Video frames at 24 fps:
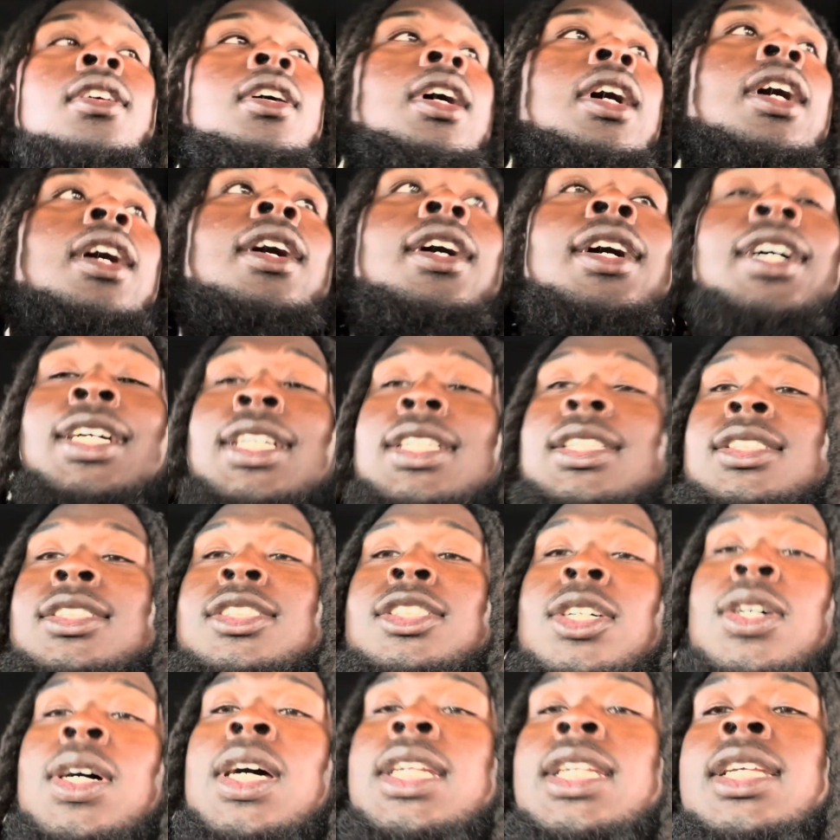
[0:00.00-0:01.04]
All right,
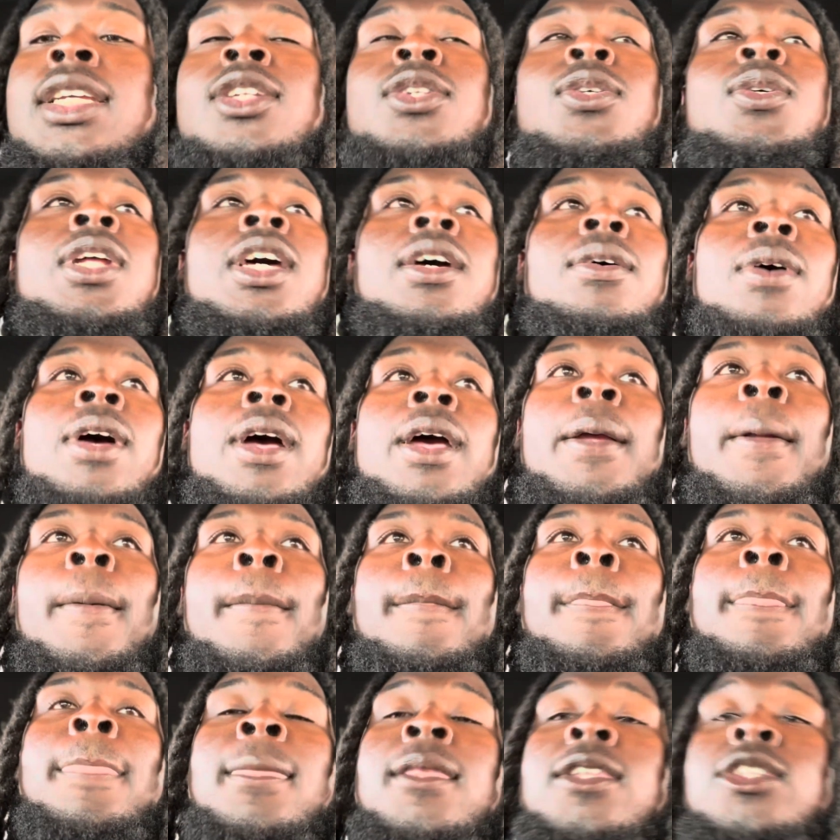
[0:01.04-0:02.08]
so I didn't do that right.
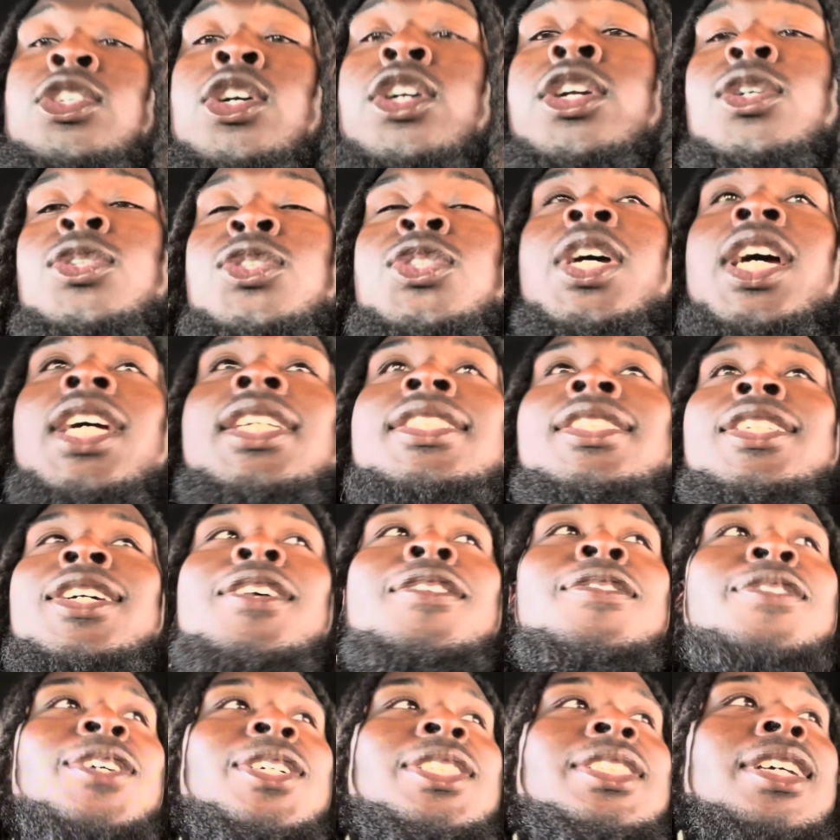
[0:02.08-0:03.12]
Turn your traction
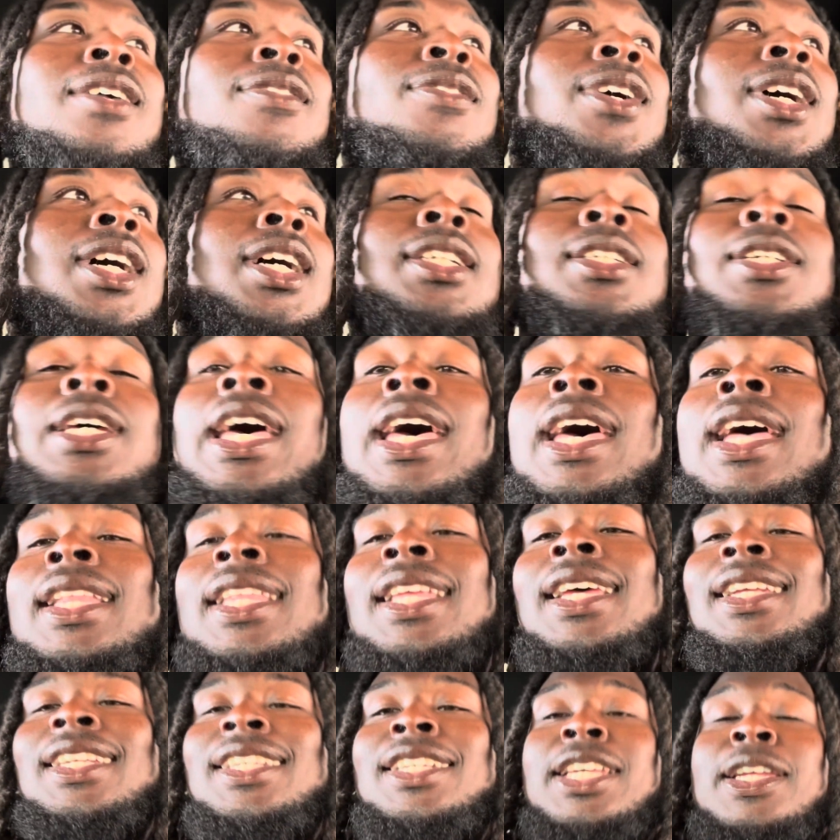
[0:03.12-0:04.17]
off first. I forgot to add
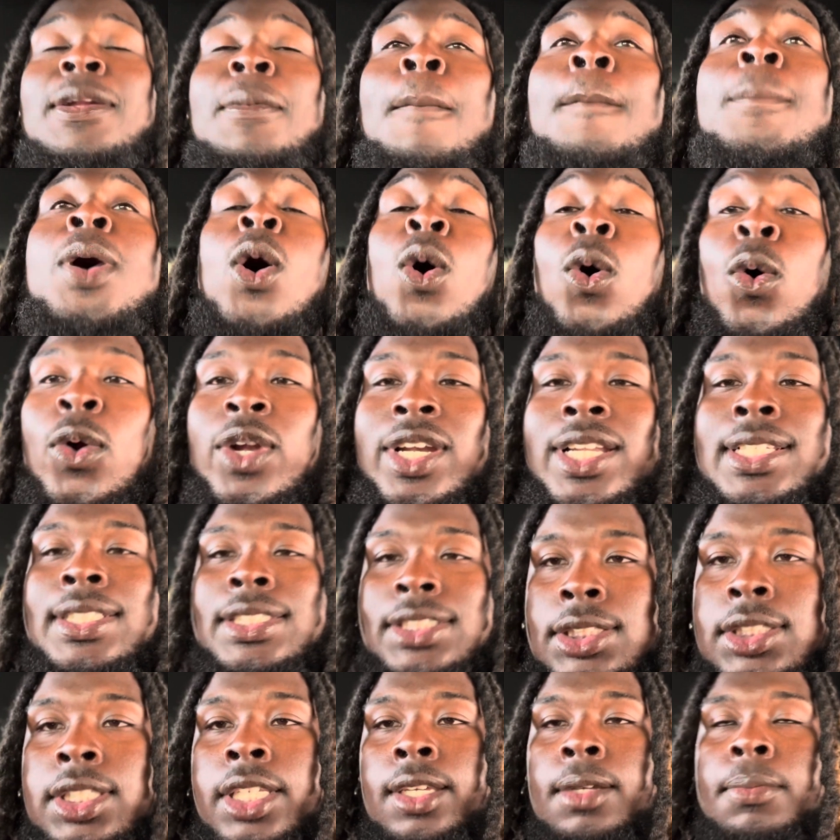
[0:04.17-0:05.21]
that important
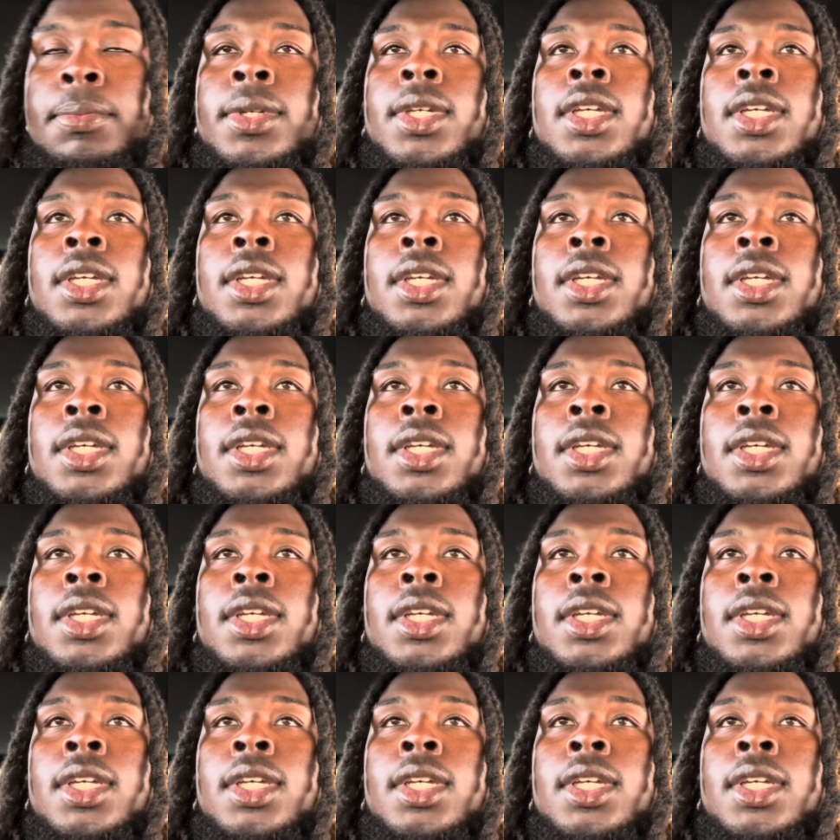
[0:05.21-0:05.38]
step.